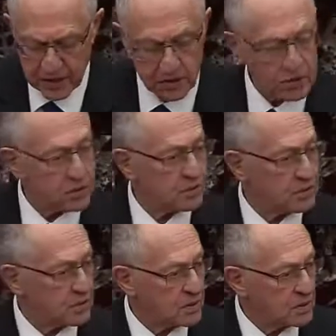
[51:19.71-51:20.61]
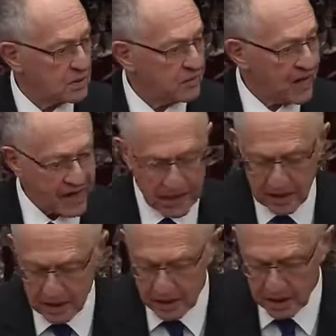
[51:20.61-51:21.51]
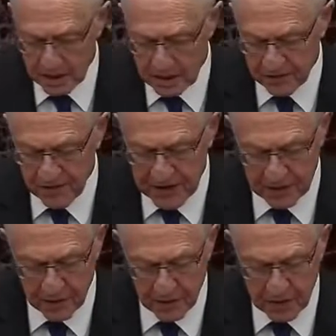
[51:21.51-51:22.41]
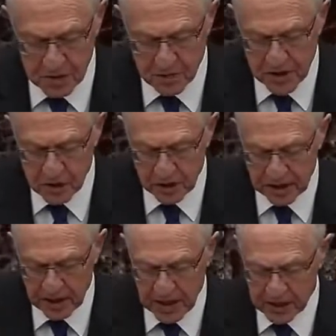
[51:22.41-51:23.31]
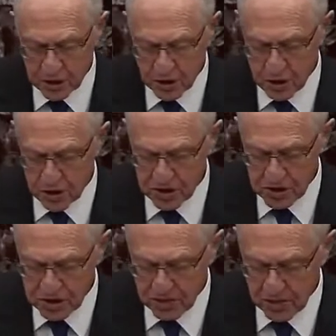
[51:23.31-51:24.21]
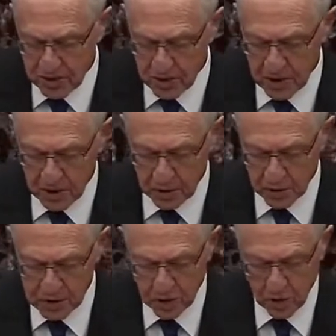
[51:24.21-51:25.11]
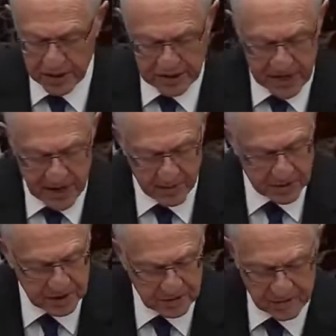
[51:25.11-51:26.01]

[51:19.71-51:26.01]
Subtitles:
It, too, vague, indefinable, especially in a constitutional system in which, according to Hamilton in